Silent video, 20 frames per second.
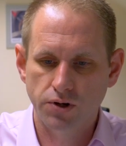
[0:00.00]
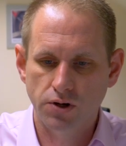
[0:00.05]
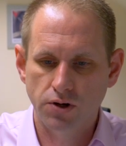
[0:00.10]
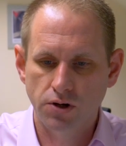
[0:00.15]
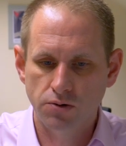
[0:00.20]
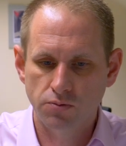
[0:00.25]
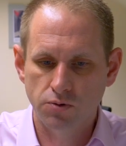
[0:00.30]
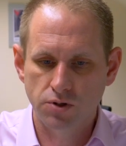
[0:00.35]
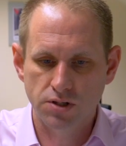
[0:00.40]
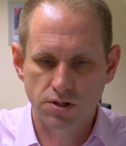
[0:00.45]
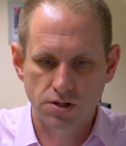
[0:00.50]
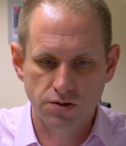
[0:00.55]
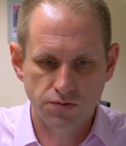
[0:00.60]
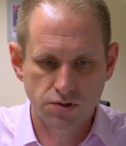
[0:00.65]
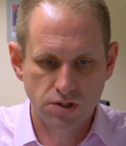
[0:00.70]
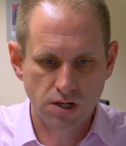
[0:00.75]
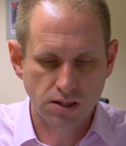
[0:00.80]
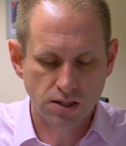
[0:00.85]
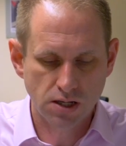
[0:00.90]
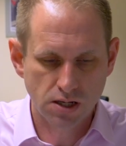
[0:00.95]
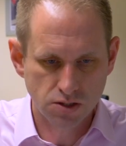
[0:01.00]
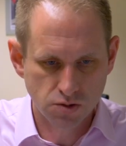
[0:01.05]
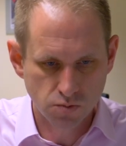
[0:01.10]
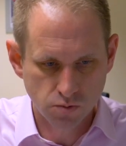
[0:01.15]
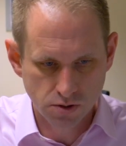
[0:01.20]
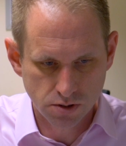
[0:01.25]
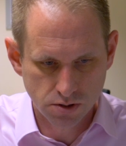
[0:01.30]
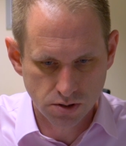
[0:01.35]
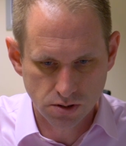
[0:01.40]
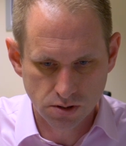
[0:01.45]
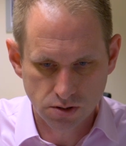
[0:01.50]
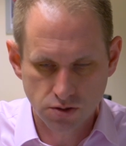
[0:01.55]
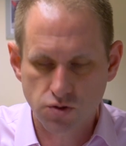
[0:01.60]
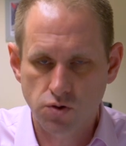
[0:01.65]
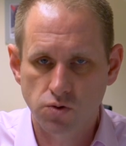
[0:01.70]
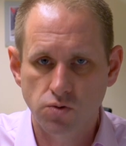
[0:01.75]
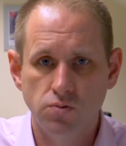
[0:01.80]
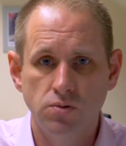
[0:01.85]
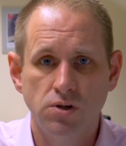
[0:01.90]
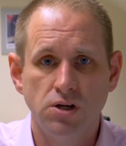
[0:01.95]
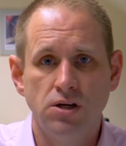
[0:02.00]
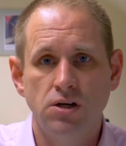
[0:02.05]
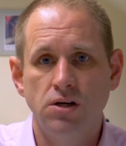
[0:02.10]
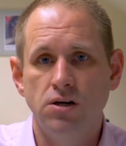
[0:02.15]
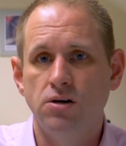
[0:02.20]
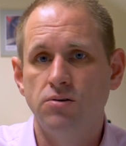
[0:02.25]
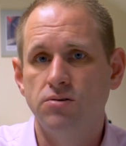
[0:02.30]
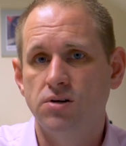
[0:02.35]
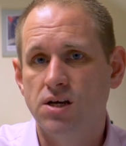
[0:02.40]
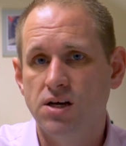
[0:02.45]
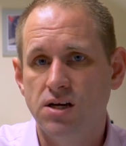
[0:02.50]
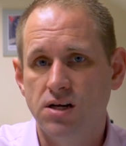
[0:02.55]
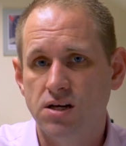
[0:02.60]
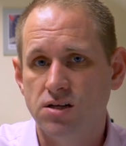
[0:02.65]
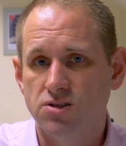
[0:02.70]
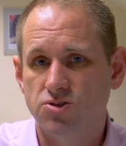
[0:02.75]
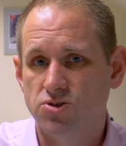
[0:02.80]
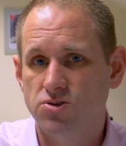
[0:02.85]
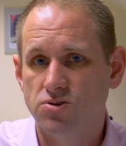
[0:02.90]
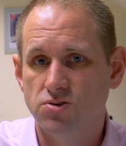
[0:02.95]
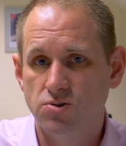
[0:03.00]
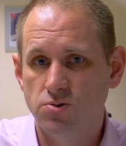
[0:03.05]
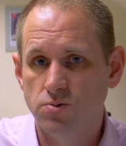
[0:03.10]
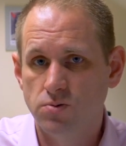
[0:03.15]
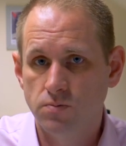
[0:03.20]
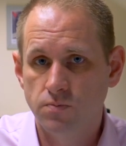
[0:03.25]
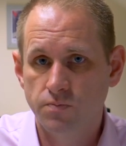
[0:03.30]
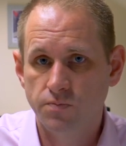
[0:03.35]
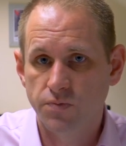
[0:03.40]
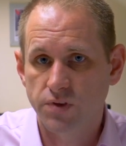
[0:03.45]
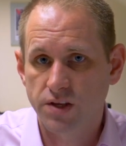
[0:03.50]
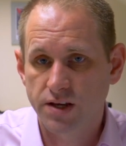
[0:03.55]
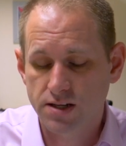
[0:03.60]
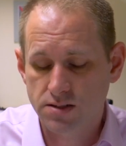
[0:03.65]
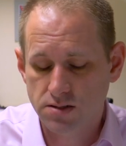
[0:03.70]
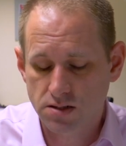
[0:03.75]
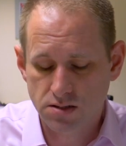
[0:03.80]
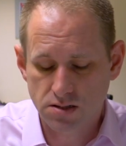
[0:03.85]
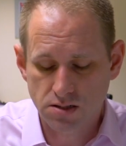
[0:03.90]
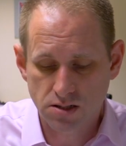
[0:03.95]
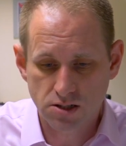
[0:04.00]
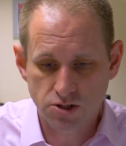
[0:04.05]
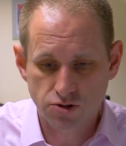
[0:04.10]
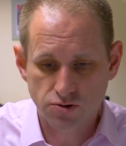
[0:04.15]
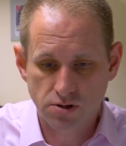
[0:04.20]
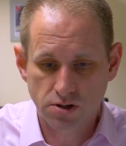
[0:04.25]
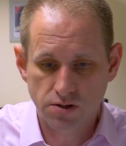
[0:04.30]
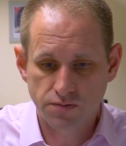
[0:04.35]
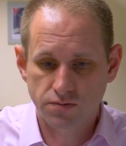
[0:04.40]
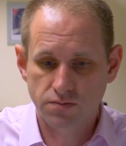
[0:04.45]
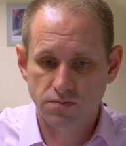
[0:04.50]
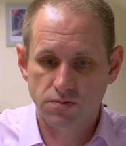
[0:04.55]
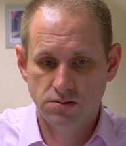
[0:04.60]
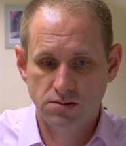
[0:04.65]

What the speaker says: I wouldn't have said that's worth it at all. I'd get an external SSD drive.